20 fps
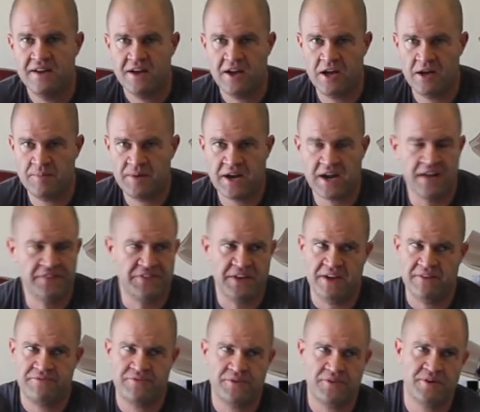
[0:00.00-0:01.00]
Um, I got
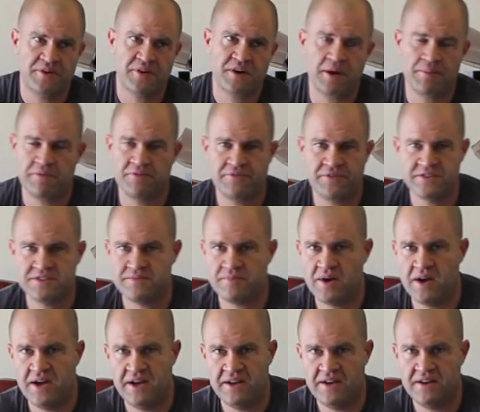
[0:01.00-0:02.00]
that for a couple friends of
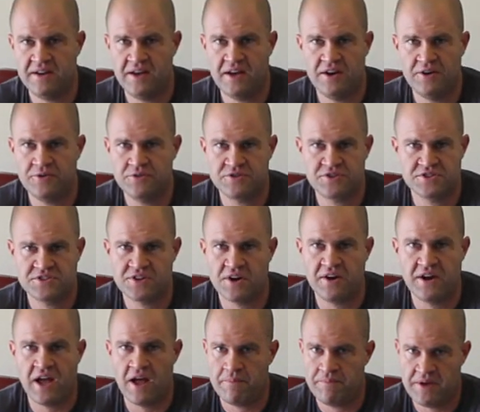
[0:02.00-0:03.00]
mine uh, who are just
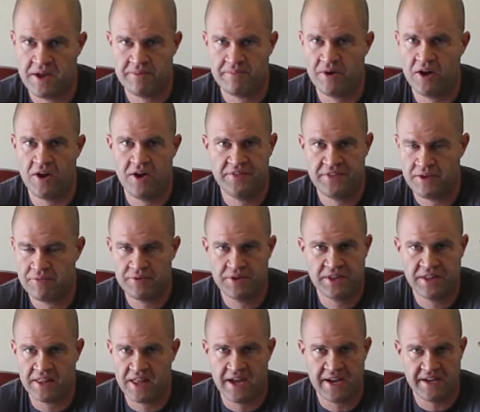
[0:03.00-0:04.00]
starting out paintball and they
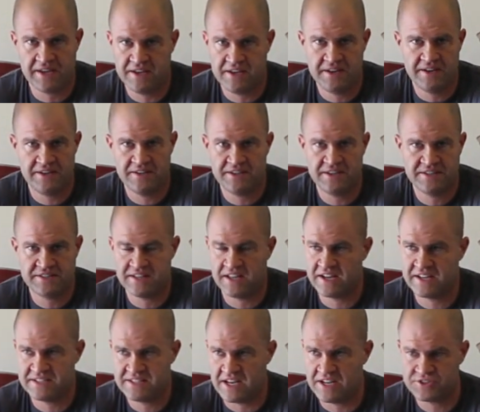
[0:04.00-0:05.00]
really like it. And it,
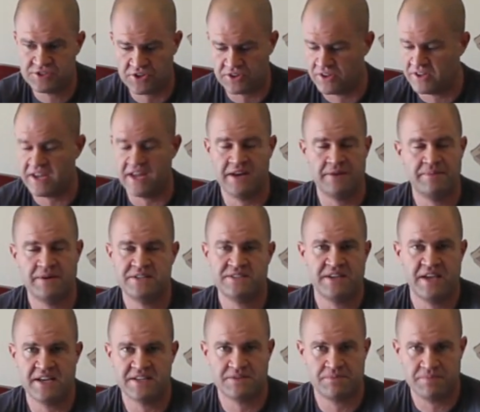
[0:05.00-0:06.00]
like I said, I took a look at it.
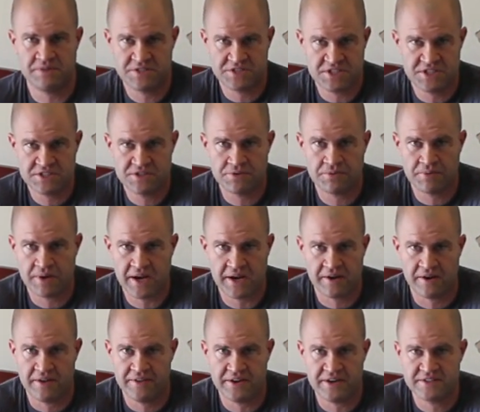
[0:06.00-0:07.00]
Basically, has the G2 Reg
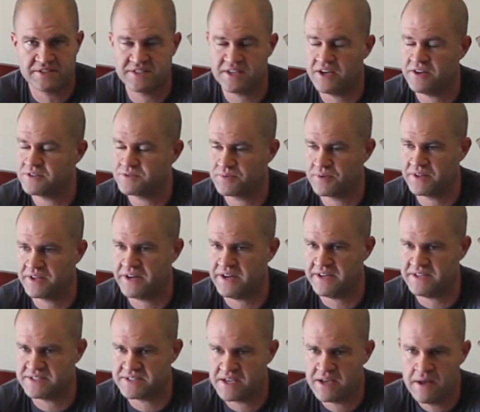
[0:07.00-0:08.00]
on there, so it's really
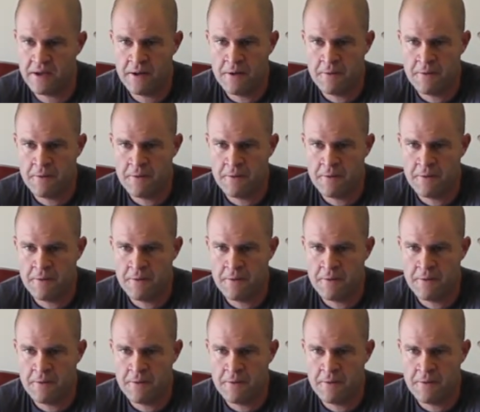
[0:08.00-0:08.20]
nice.